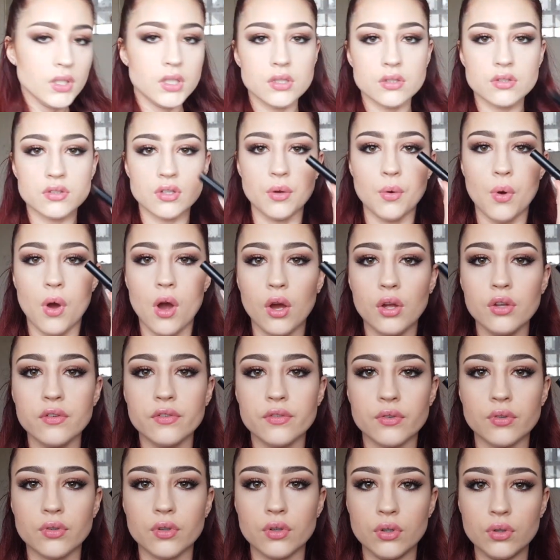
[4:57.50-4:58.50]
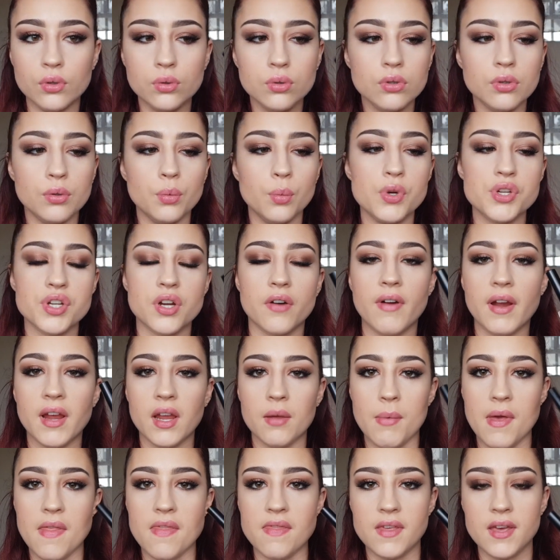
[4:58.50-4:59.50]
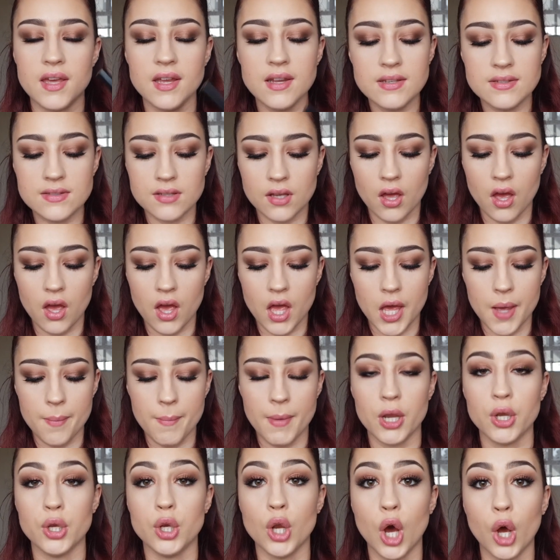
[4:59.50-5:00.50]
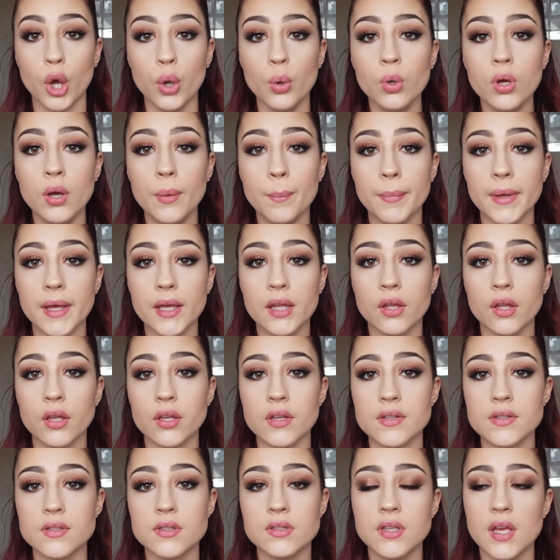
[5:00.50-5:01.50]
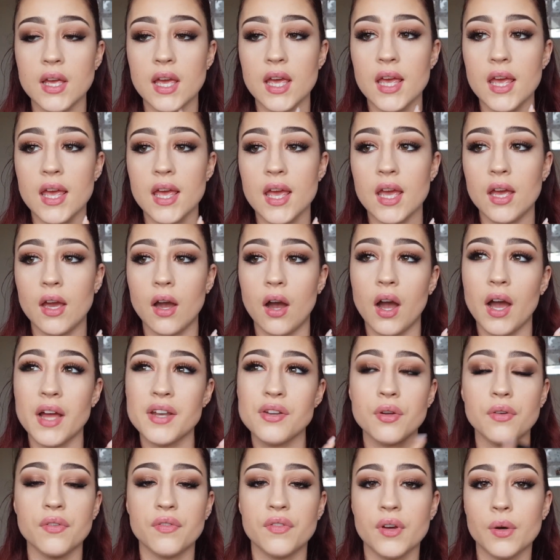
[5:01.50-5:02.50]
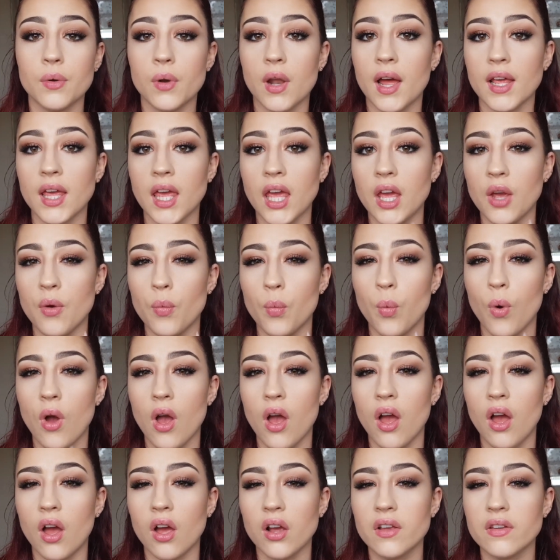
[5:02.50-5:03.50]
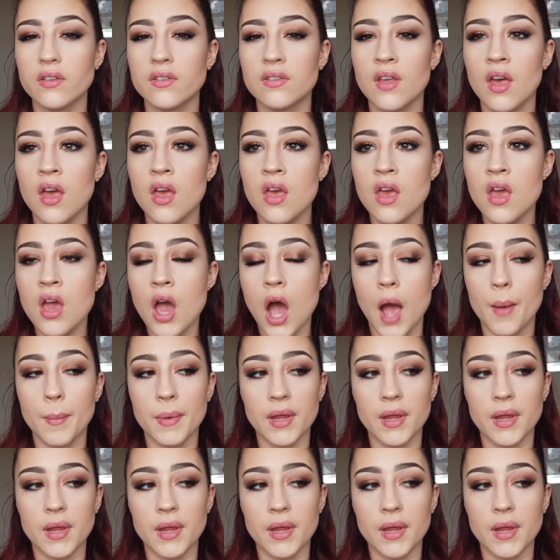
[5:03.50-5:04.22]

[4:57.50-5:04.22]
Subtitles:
So overall, would I recommend this? No, because I don't feel like it works. I